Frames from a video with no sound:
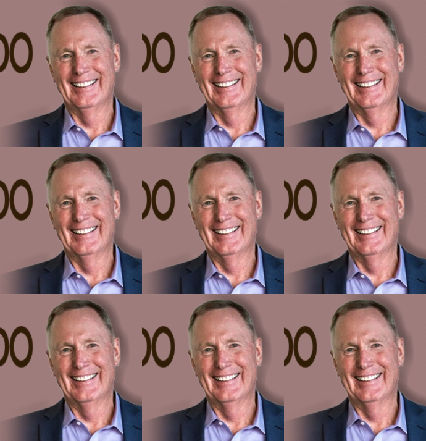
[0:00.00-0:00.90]

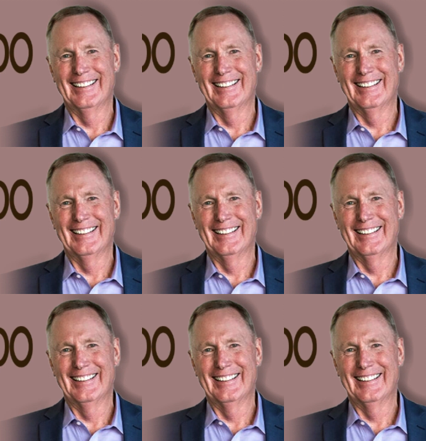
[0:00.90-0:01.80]

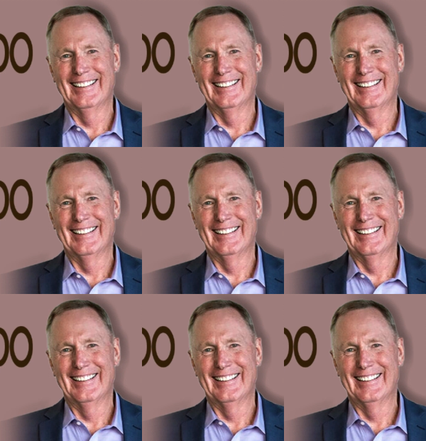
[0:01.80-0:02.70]

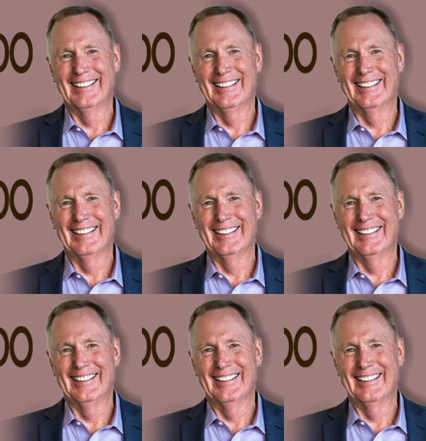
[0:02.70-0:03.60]

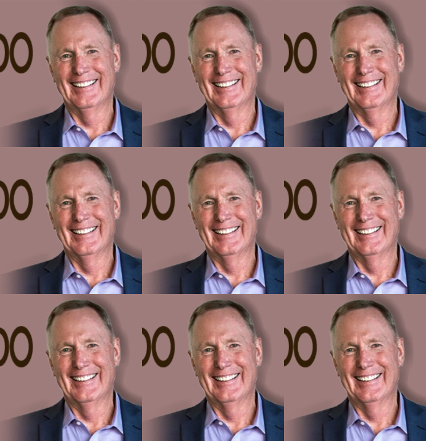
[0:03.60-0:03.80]
(no lip movement)